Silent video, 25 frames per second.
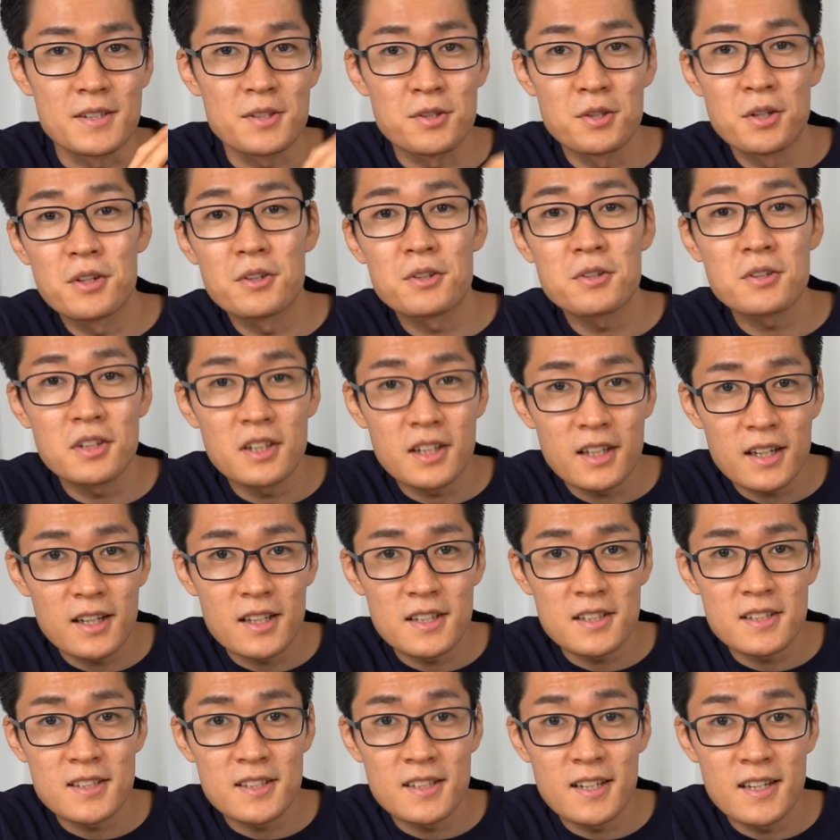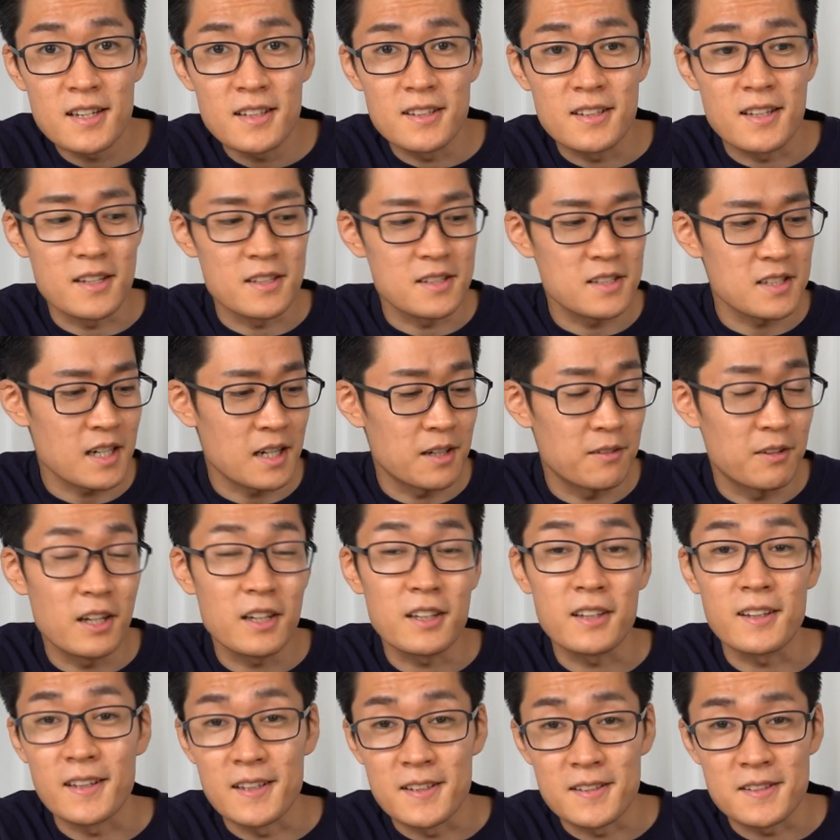By repeating this process, the
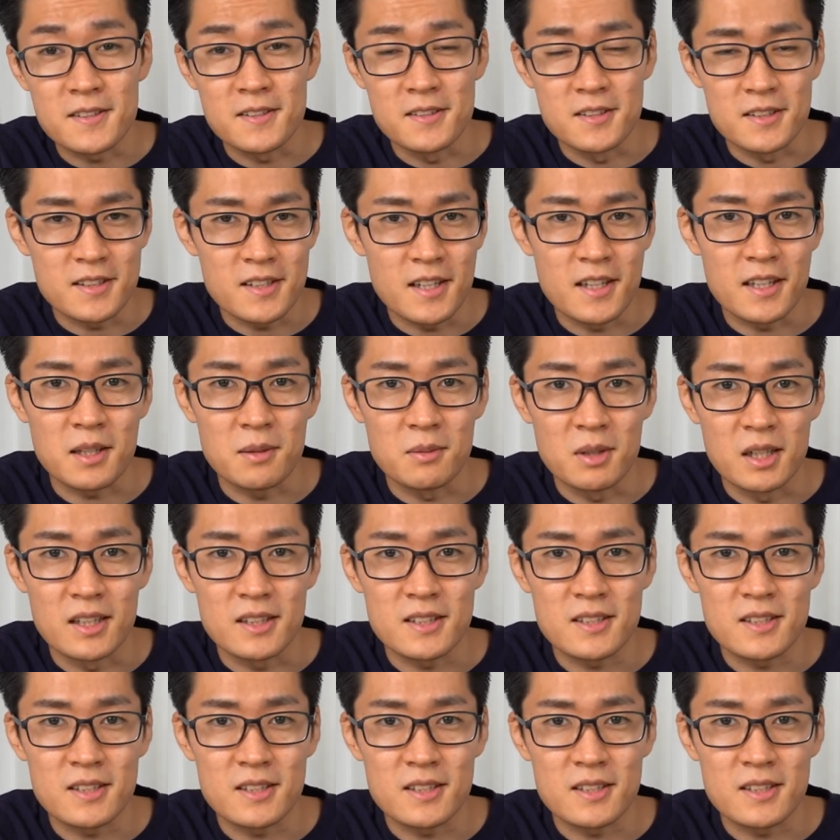electromagnetic waves will